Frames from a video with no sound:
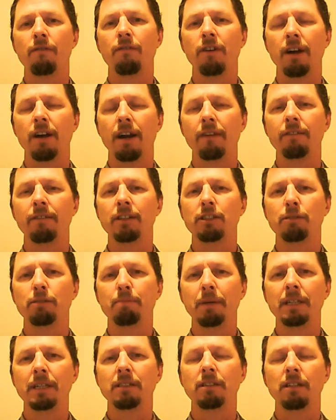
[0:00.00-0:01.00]
for every
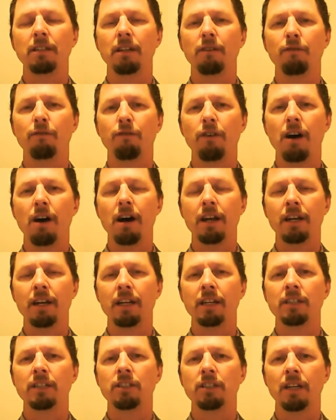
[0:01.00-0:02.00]
species of fraud
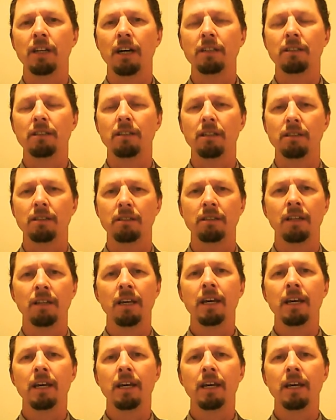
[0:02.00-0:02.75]
and injustice.